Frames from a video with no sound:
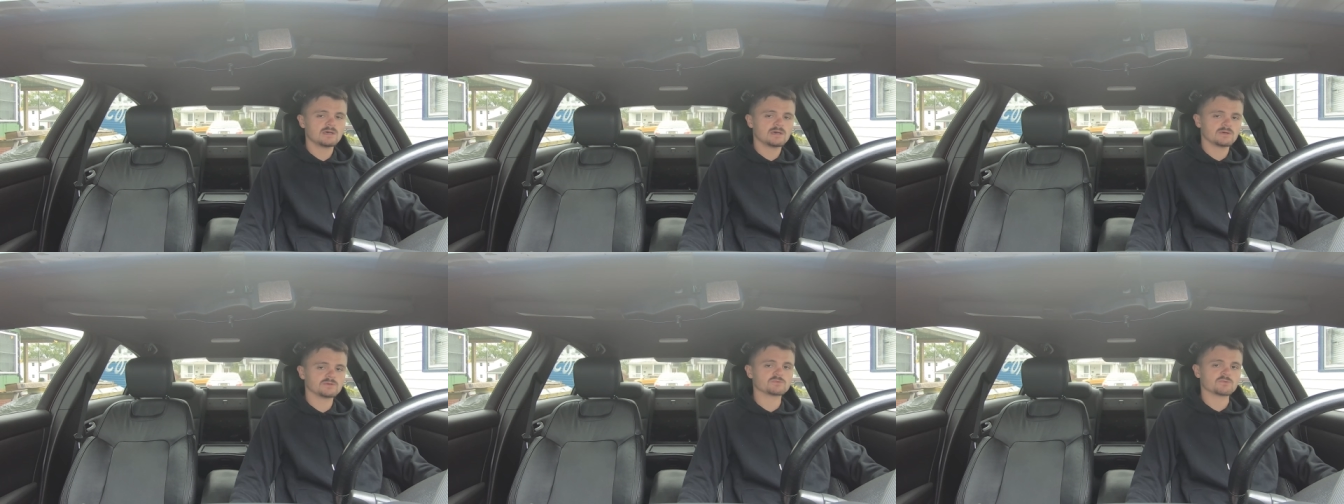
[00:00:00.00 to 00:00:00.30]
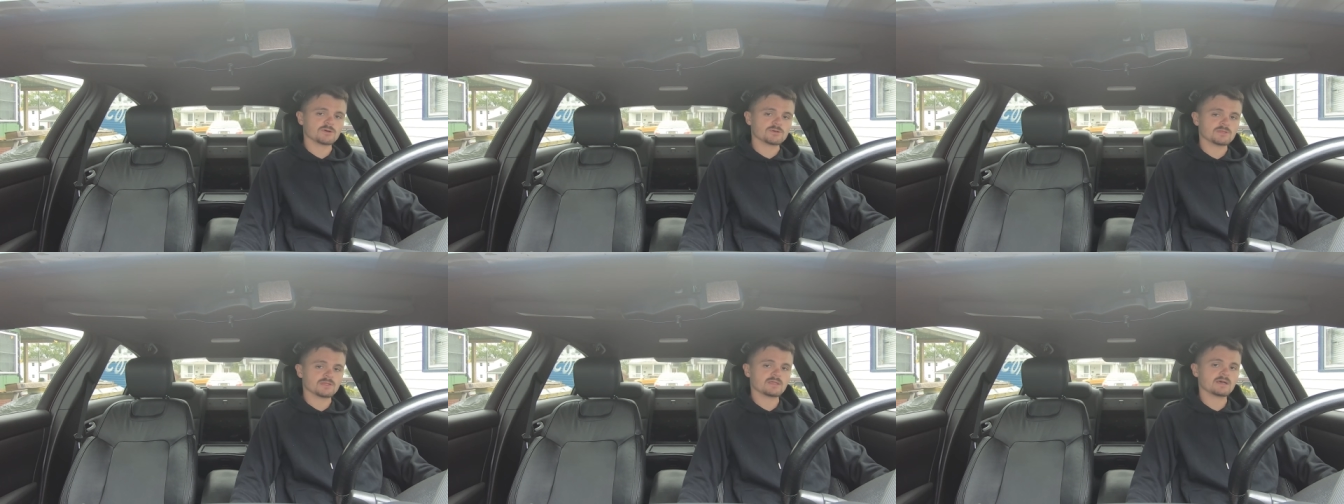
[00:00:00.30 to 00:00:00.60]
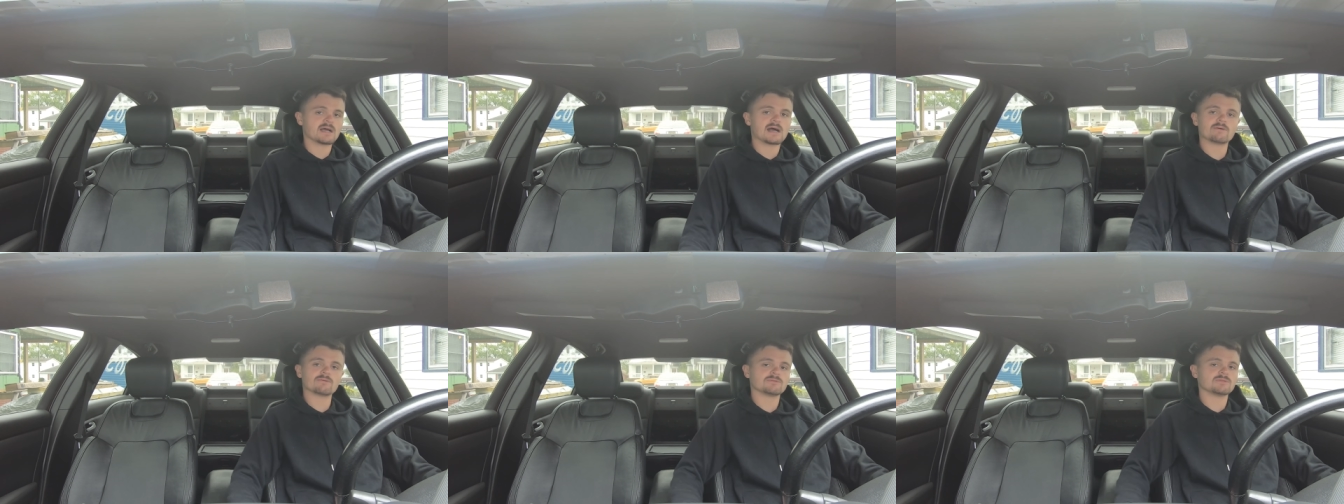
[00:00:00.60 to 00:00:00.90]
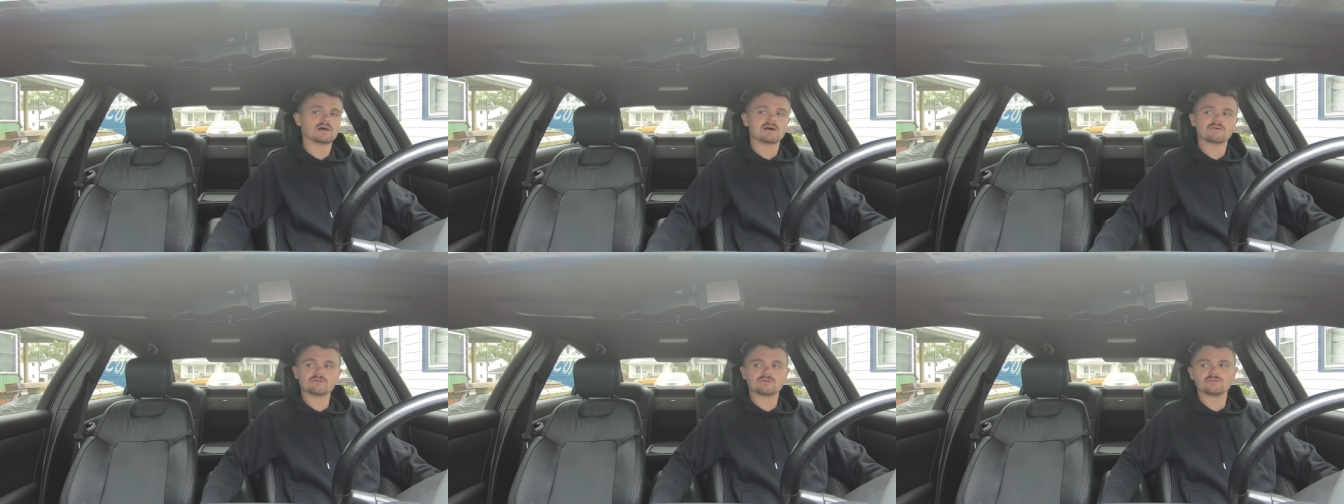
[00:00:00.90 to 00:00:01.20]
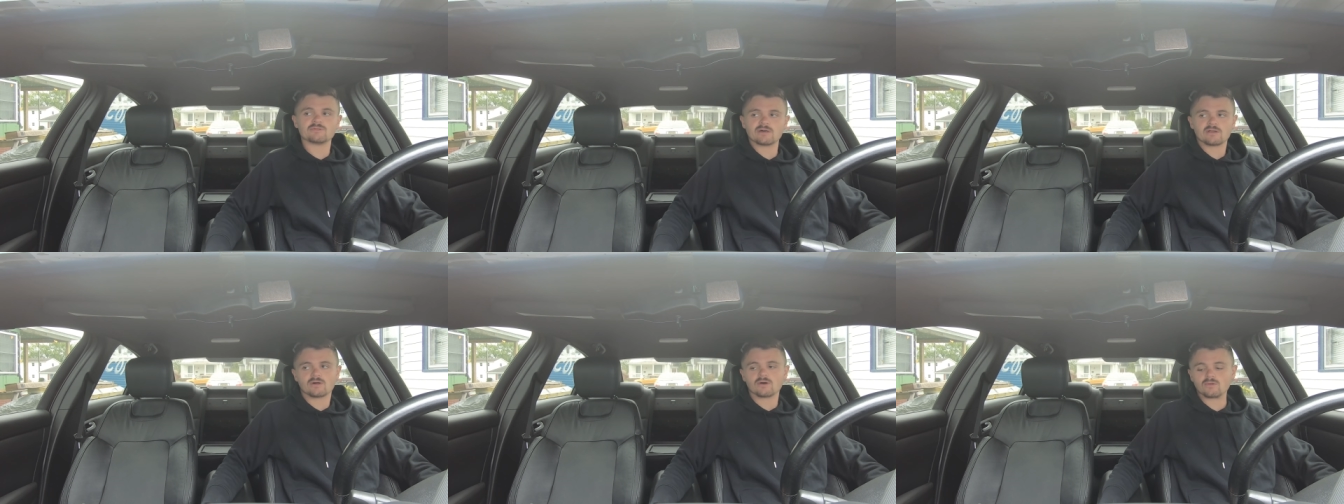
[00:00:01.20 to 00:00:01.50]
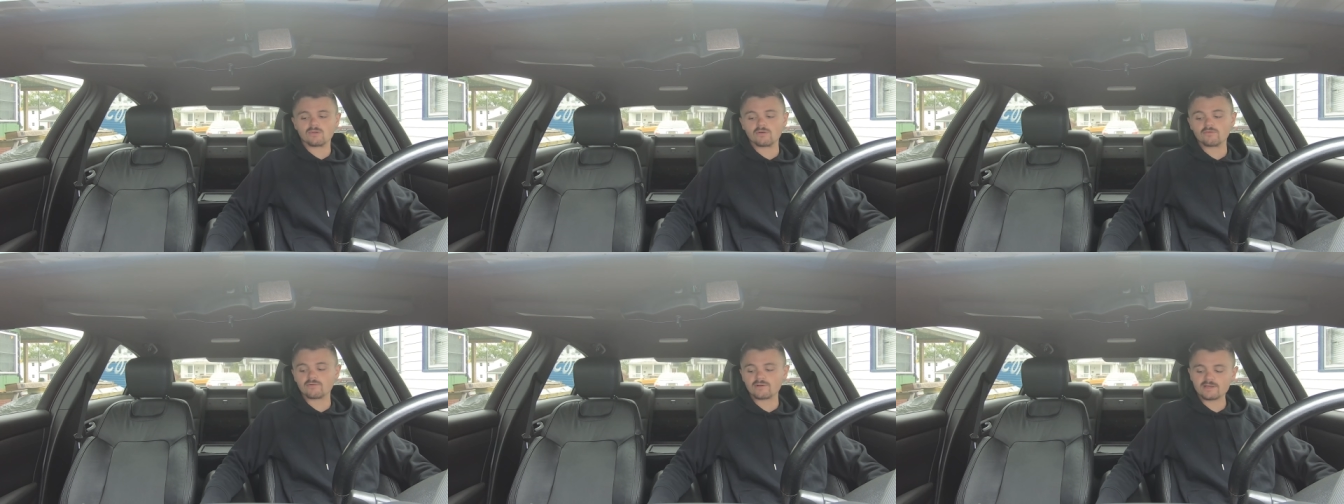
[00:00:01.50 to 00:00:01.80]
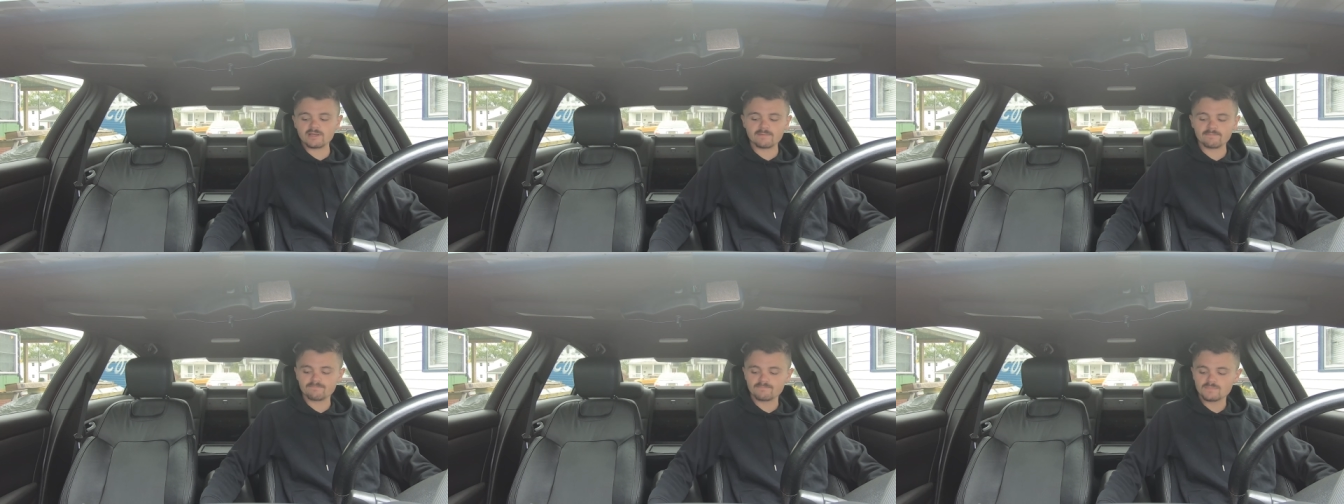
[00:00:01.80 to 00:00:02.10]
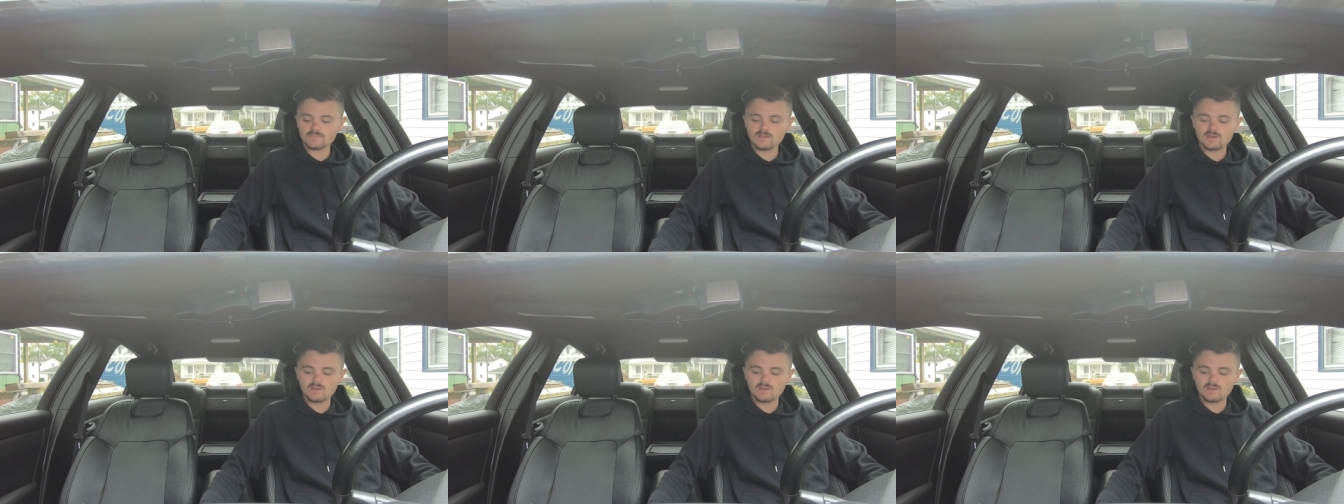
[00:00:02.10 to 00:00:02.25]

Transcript: it was worth it. Like, I would do that all over again.